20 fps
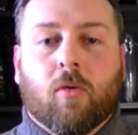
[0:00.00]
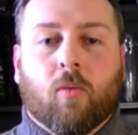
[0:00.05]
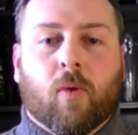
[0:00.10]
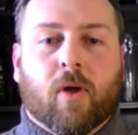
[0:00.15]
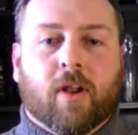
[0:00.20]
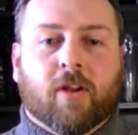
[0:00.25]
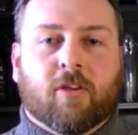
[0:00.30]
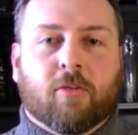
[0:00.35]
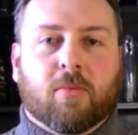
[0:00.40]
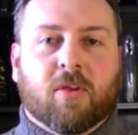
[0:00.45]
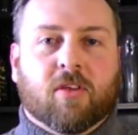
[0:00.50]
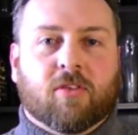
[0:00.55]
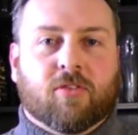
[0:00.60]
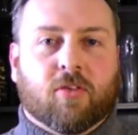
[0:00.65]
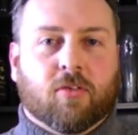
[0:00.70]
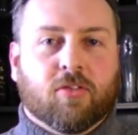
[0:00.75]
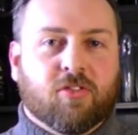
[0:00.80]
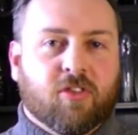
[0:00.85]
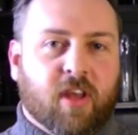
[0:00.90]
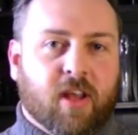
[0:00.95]
wanted to be
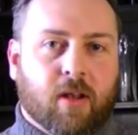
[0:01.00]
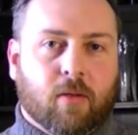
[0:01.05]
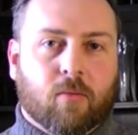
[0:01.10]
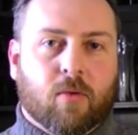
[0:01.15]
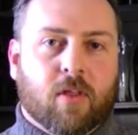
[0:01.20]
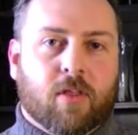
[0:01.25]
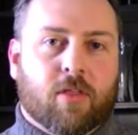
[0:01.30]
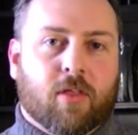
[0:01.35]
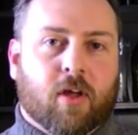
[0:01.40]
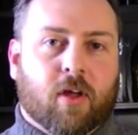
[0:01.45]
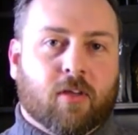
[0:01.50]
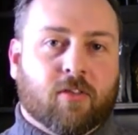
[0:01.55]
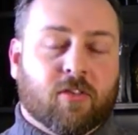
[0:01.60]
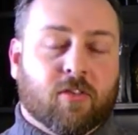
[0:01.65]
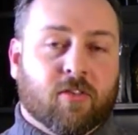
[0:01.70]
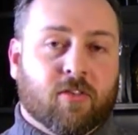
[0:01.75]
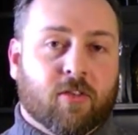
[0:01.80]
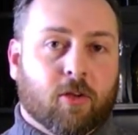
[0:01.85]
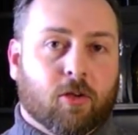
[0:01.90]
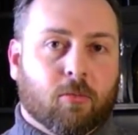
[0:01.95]
associated with,
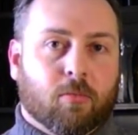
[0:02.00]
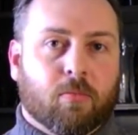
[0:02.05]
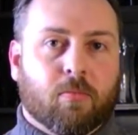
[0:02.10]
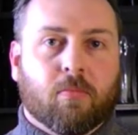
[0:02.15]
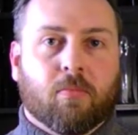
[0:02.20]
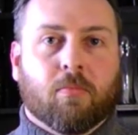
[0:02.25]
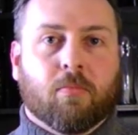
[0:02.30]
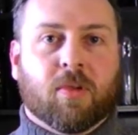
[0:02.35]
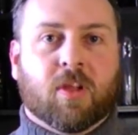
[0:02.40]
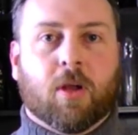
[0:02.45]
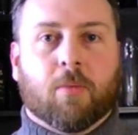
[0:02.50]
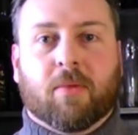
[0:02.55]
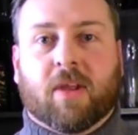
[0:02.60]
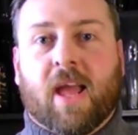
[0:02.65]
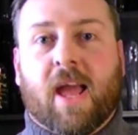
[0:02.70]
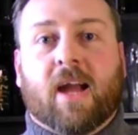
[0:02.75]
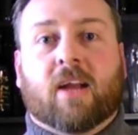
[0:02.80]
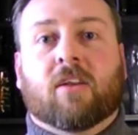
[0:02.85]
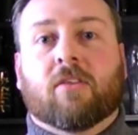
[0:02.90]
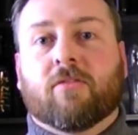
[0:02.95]
since they're becoming
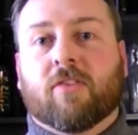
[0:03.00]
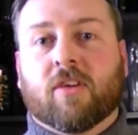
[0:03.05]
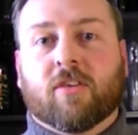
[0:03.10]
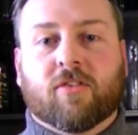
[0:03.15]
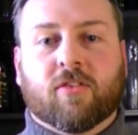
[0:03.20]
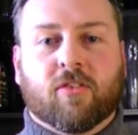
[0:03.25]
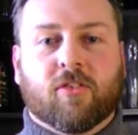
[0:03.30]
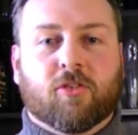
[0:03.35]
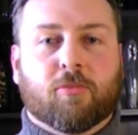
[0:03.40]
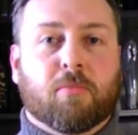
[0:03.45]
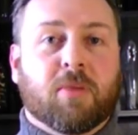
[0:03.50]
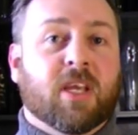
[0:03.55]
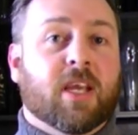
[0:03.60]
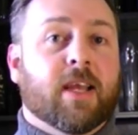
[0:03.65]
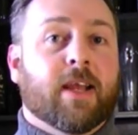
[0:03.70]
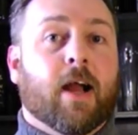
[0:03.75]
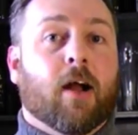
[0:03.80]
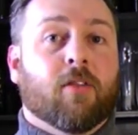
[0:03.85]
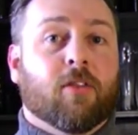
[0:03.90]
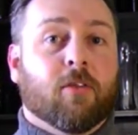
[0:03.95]
activists and
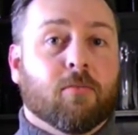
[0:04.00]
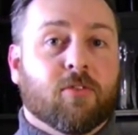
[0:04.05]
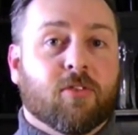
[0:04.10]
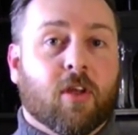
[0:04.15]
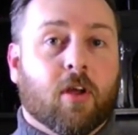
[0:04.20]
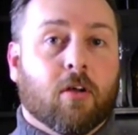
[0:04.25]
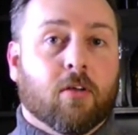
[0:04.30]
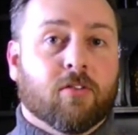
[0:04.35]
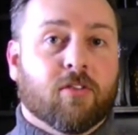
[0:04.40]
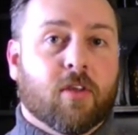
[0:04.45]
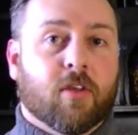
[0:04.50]
speaking out themselves.